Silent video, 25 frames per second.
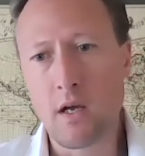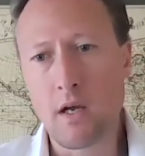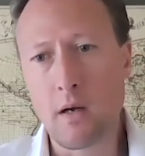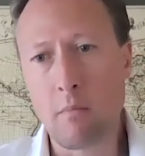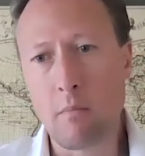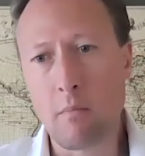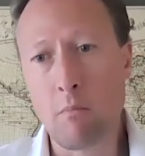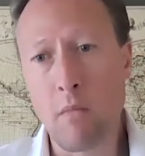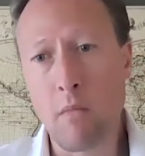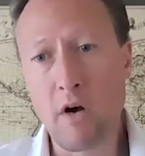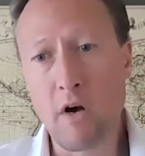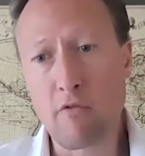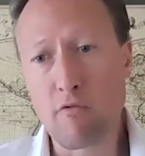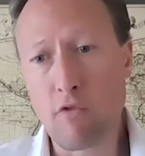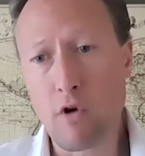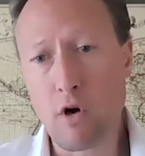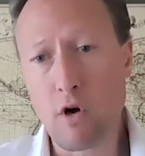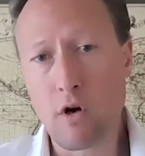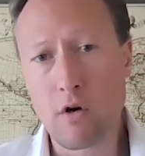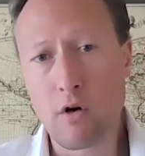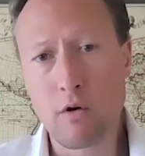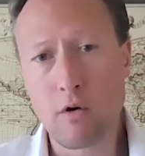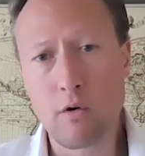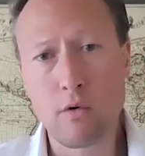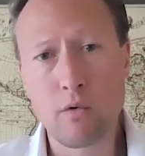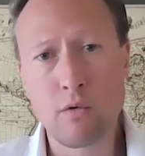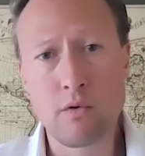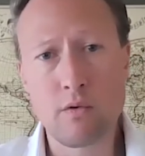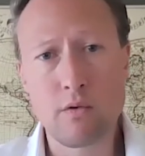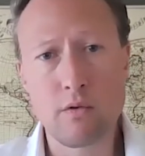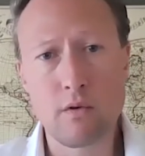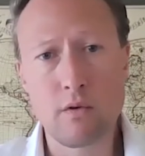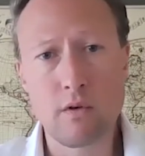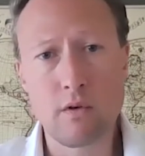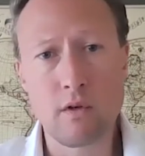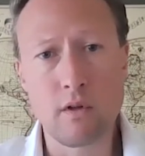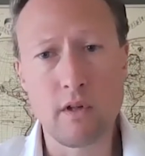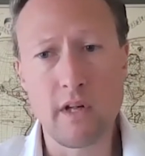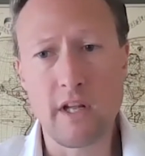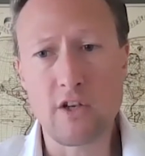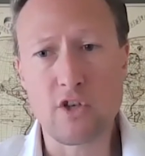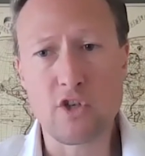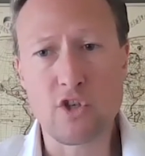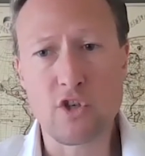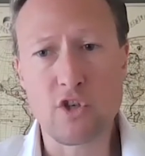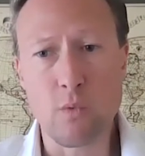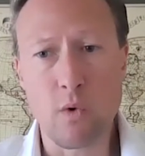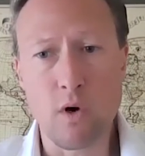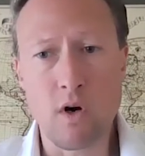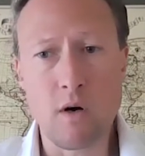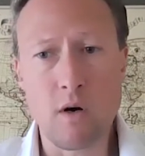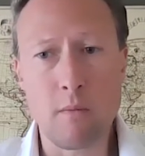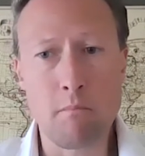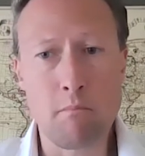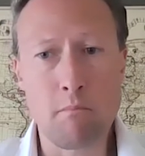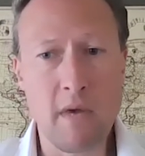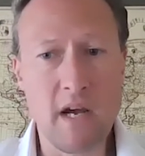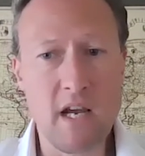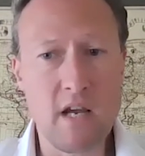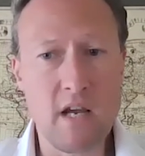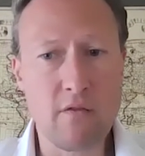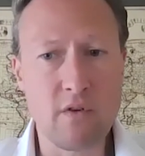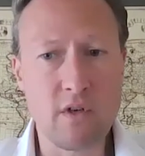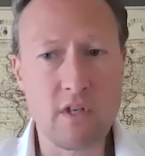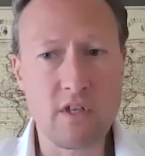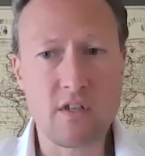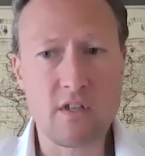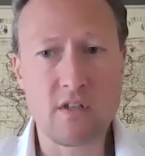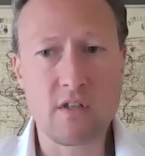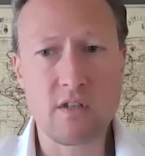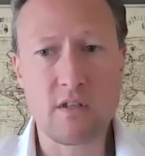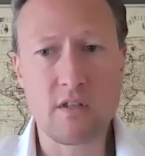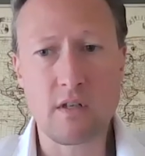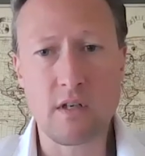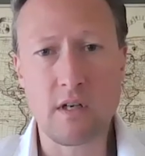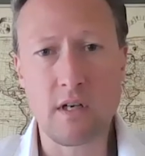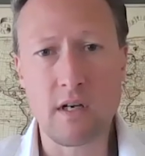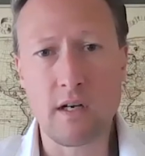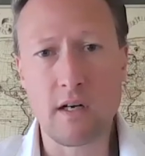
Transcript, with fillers: Uh, Monroe, Les Schwab, Mavis,